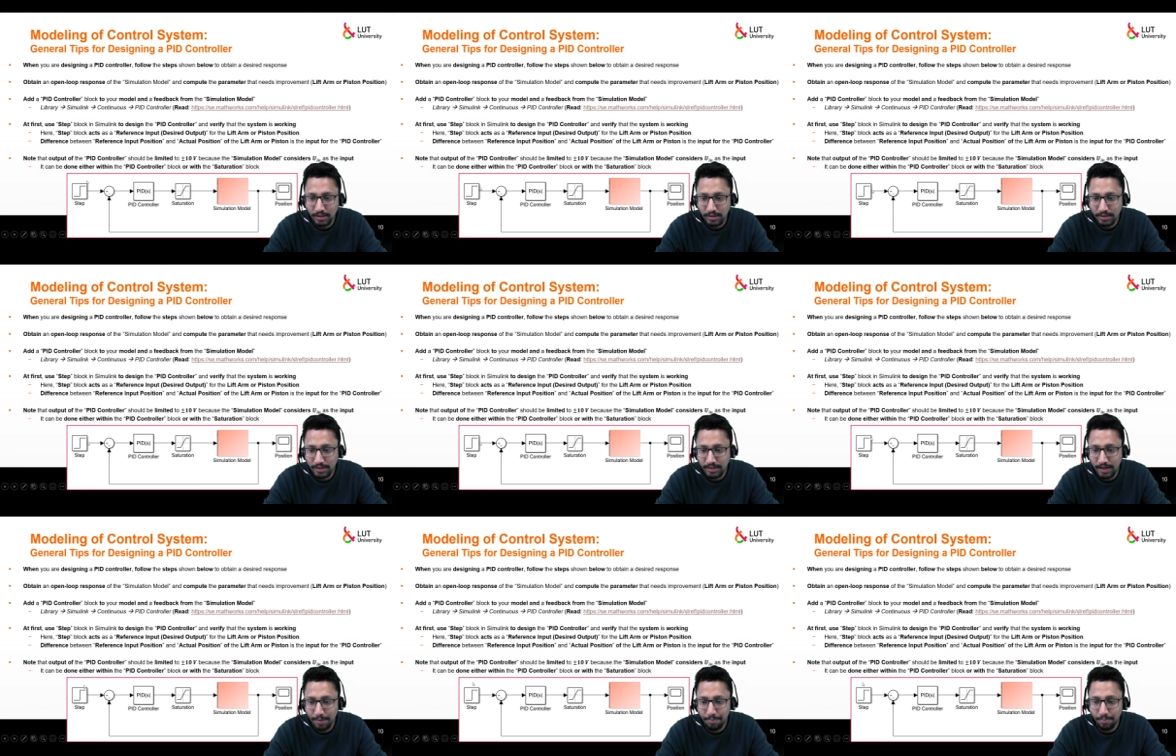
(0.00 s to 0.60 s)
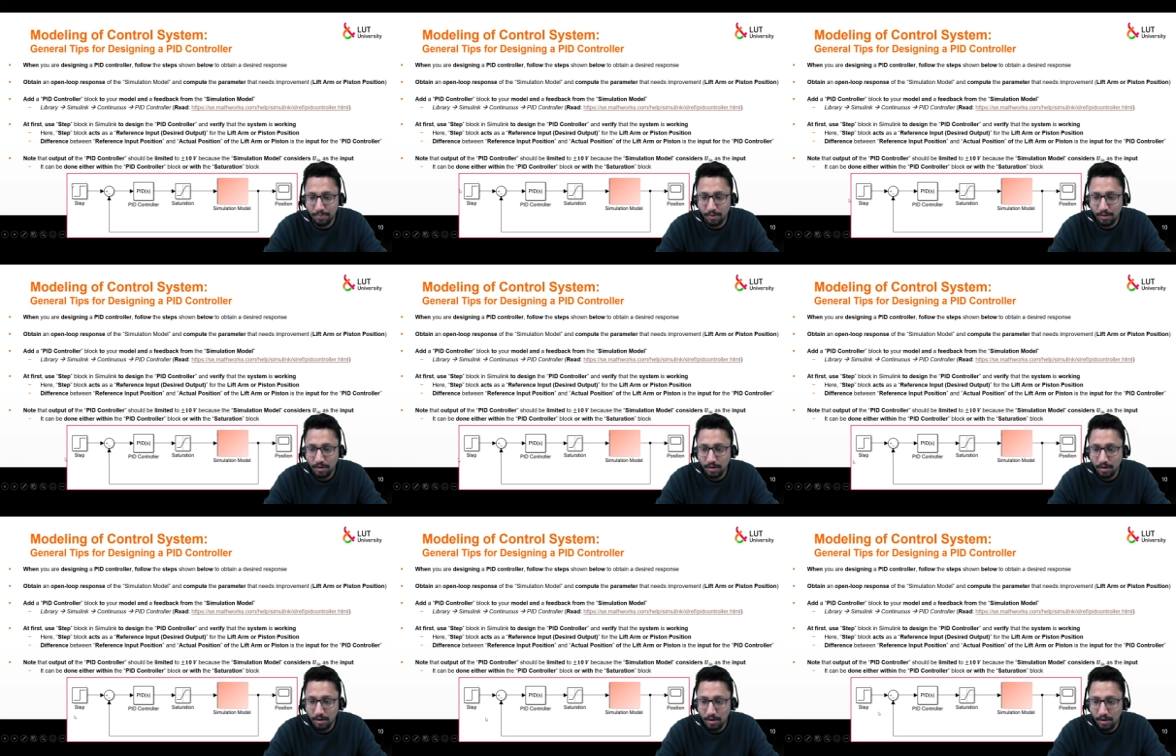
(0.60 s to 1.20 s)
step
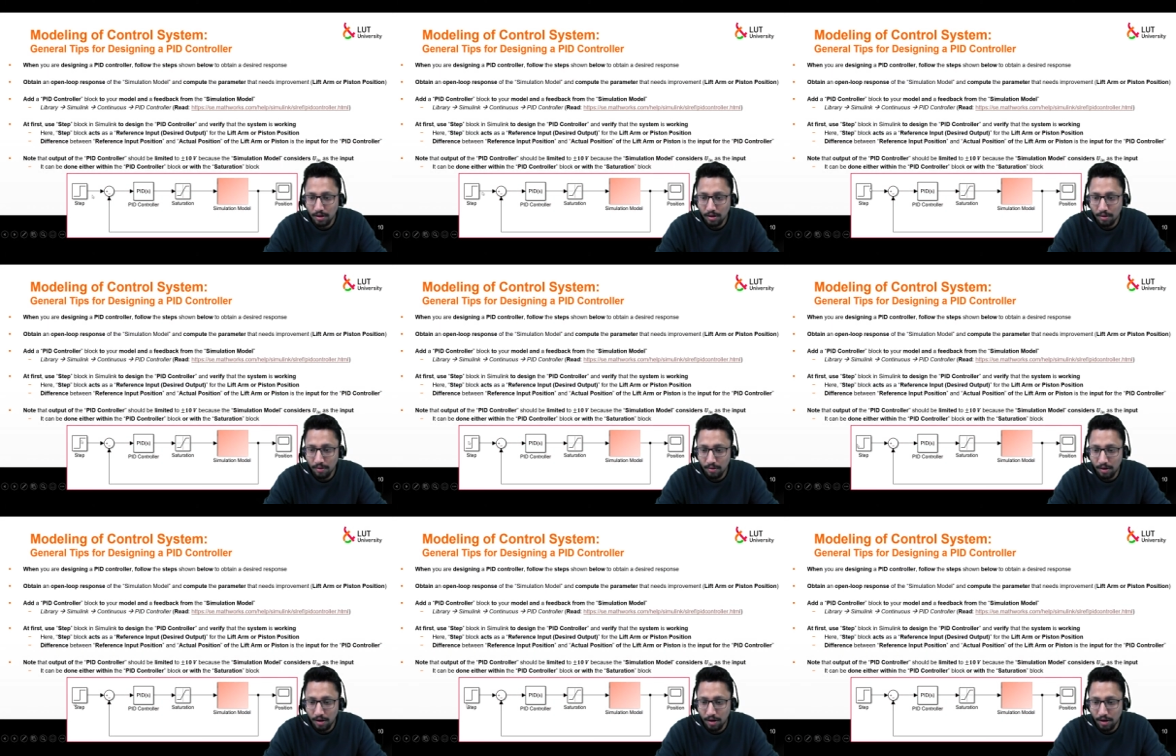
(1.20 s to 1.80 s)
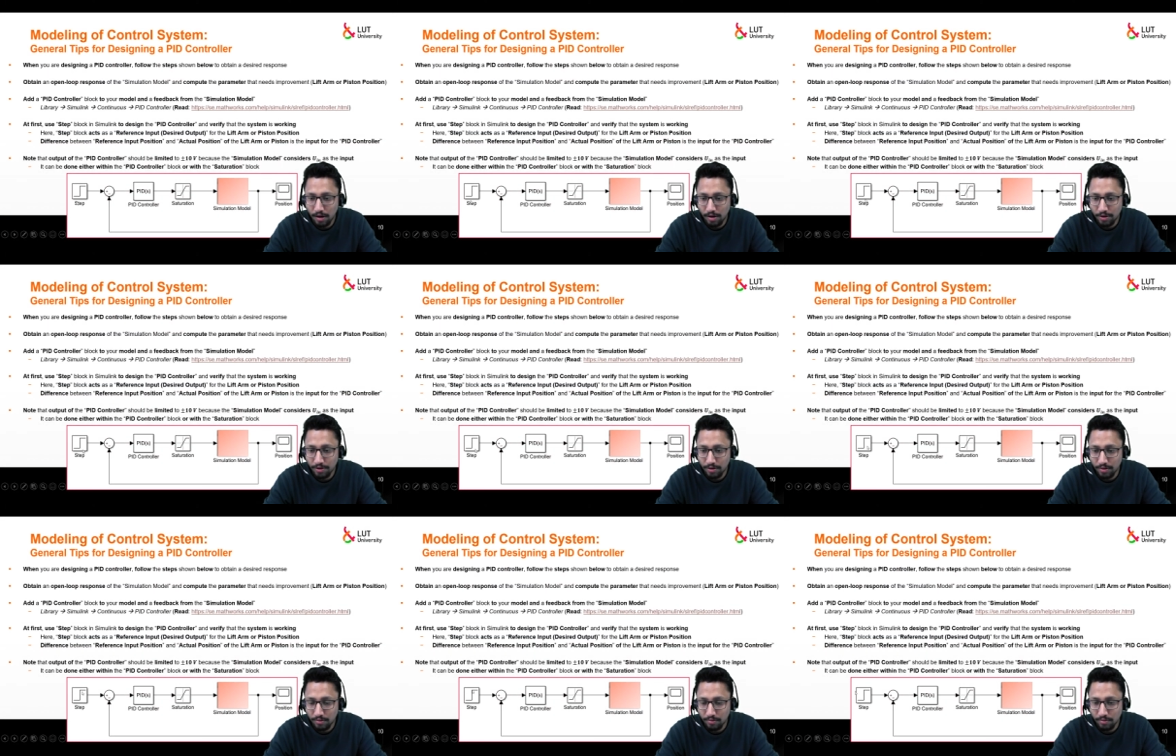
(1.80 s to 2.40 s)
uh,
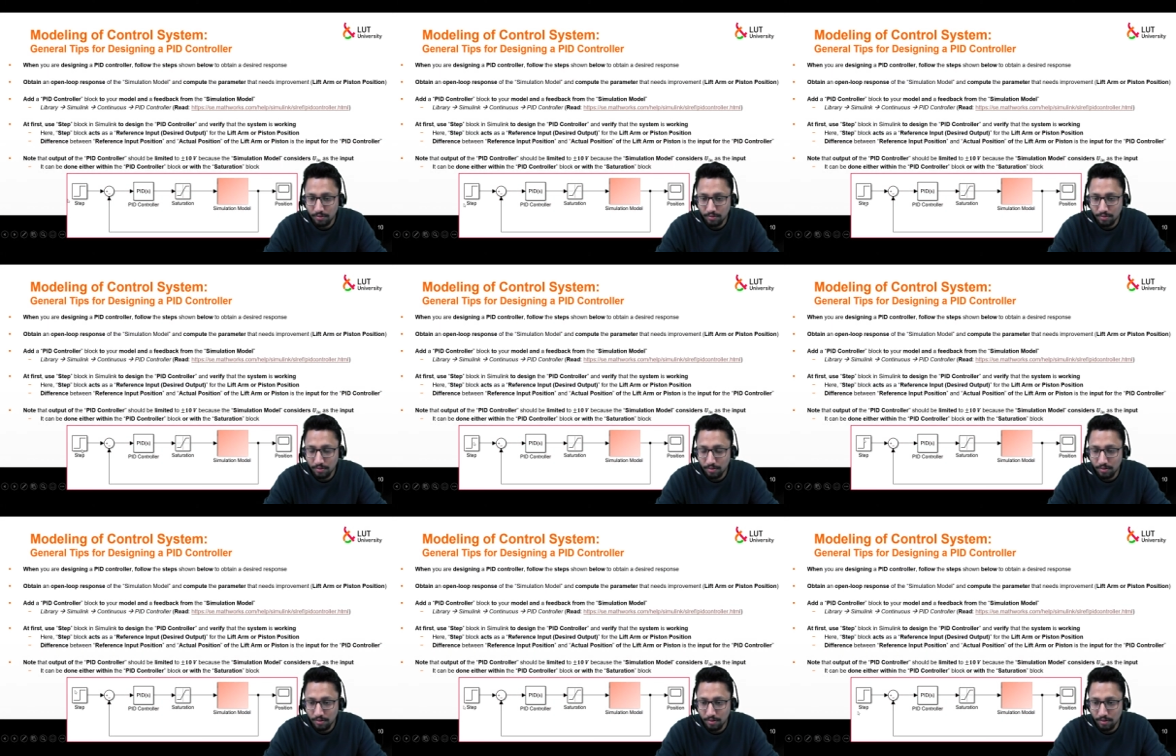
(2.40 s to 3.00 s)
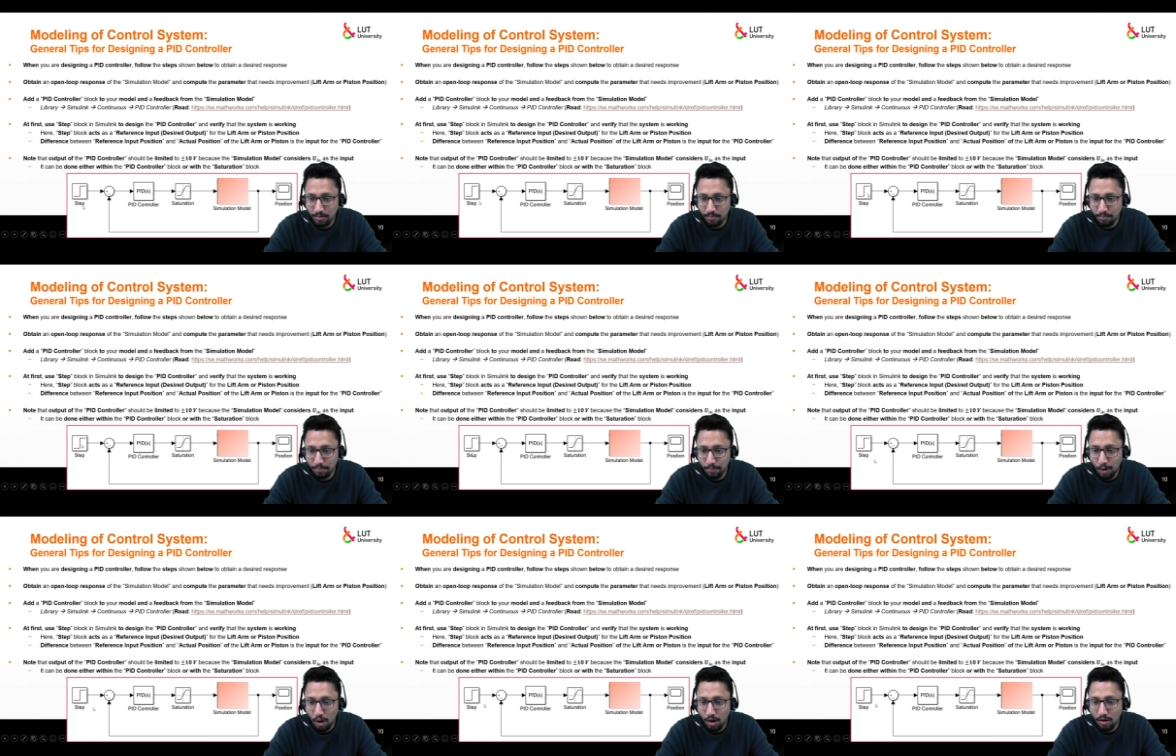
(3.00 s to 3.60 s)

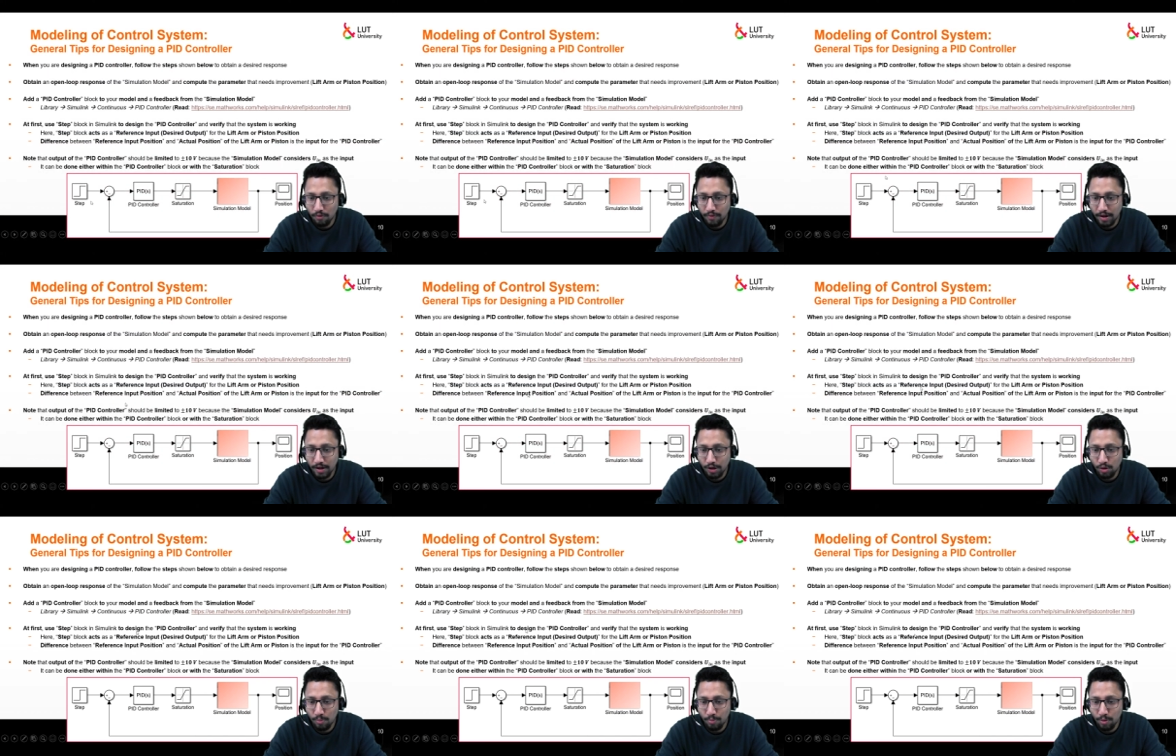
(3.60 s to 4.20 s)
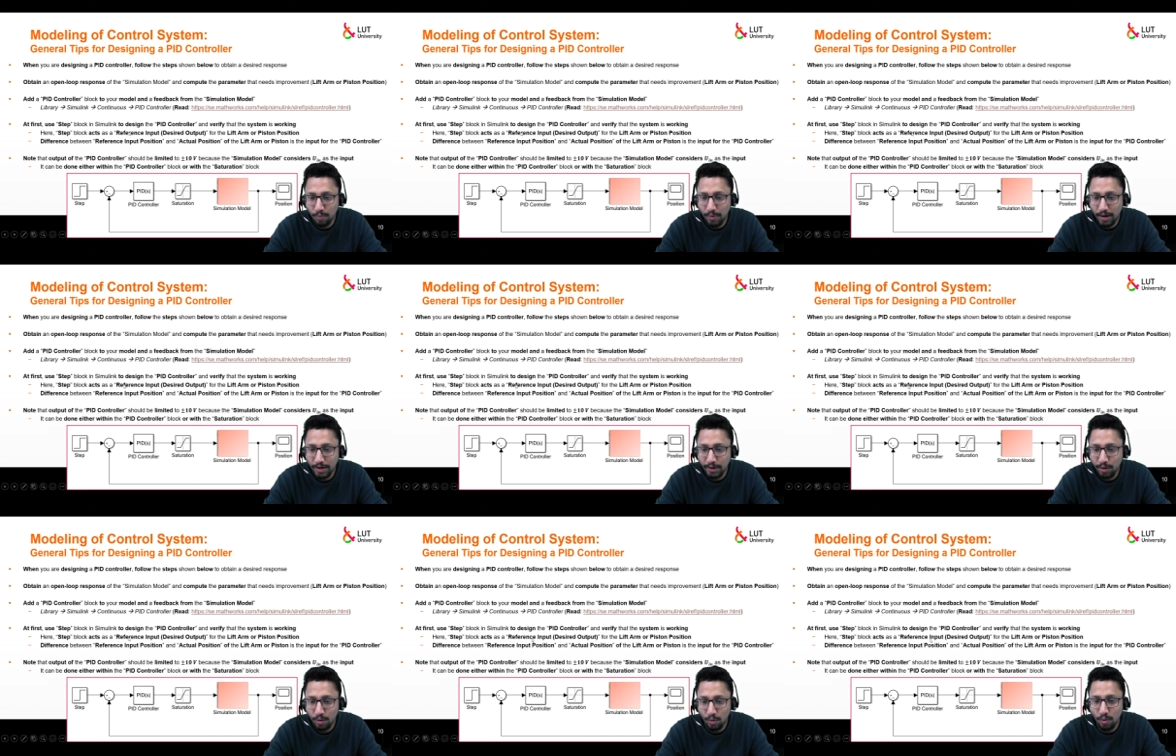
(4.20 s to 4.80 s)
block where you provide
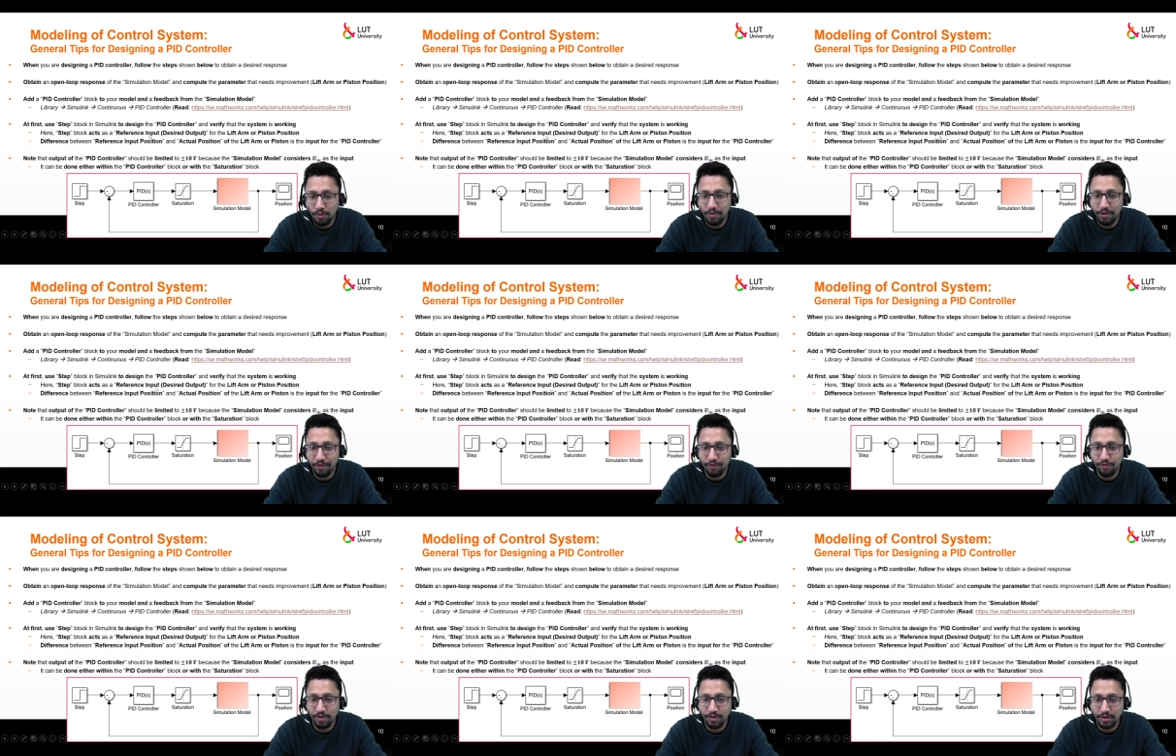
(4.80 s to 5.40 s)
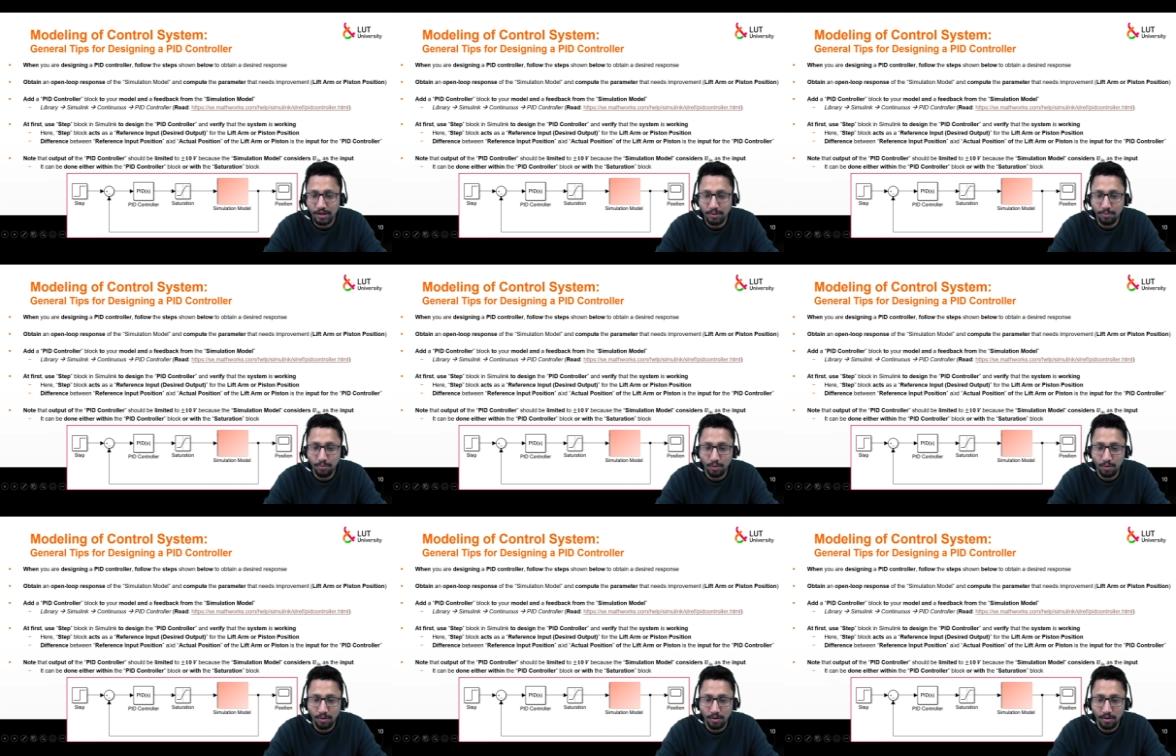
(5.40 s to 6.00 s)
your own reference
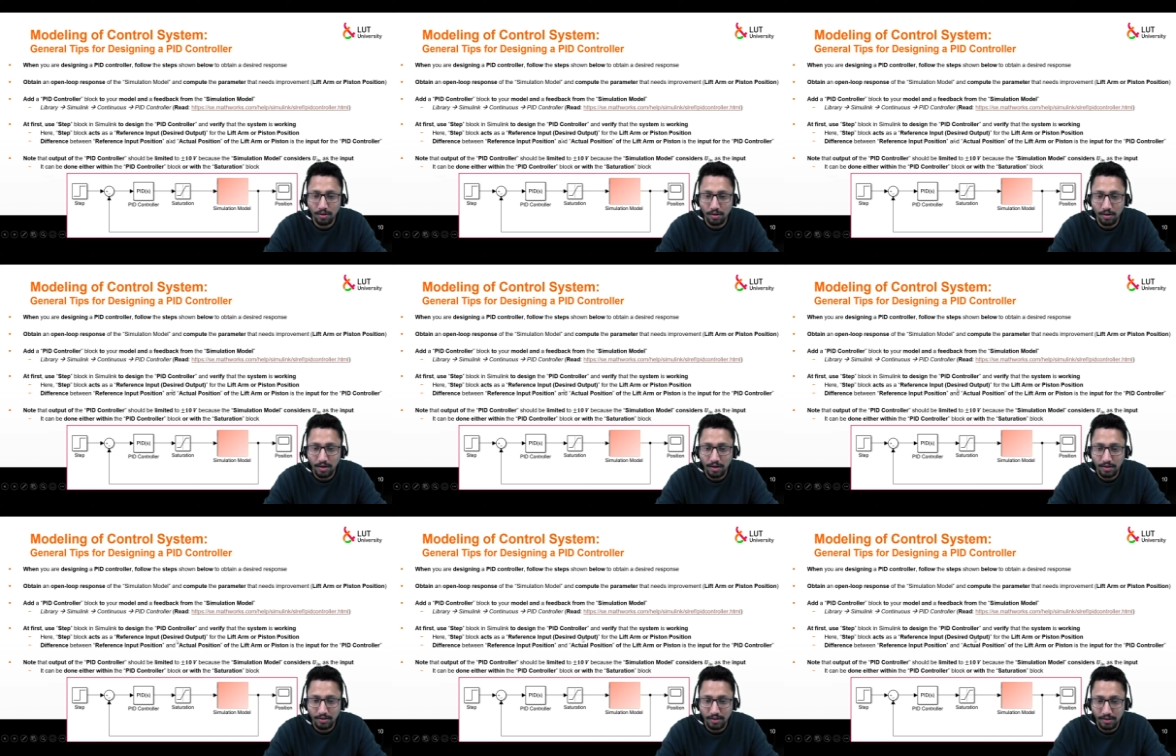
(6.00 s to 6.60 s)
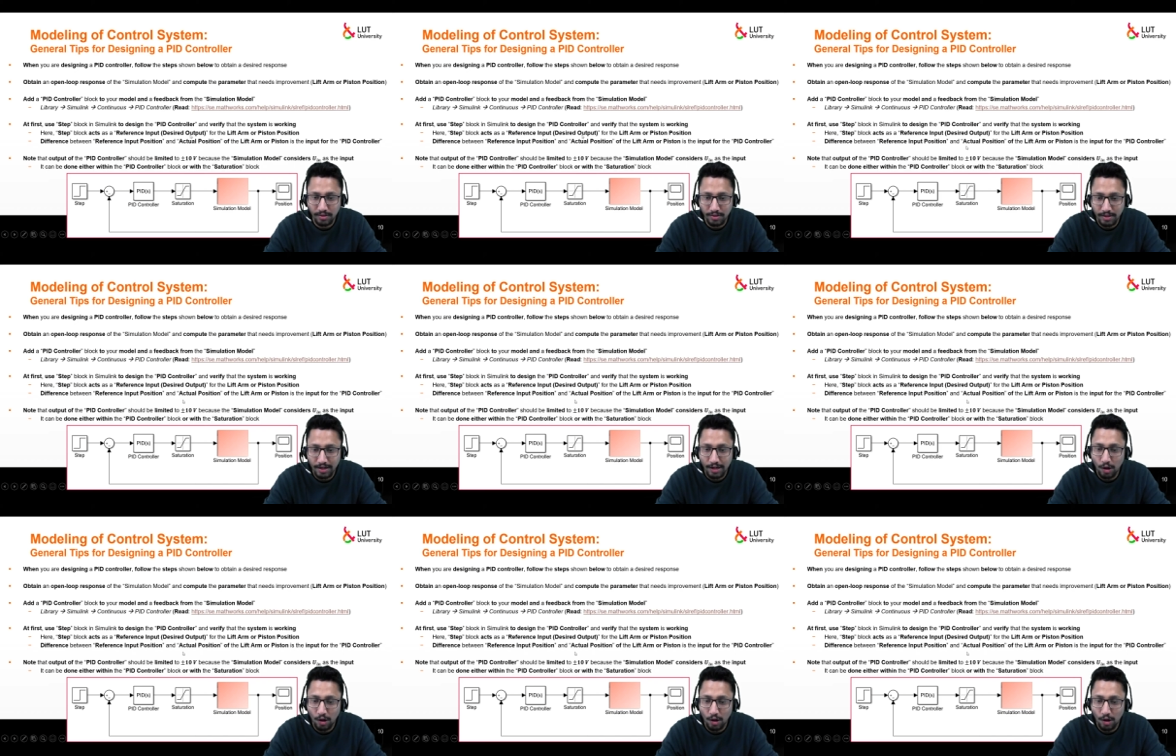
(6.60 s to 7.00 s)
input as the desired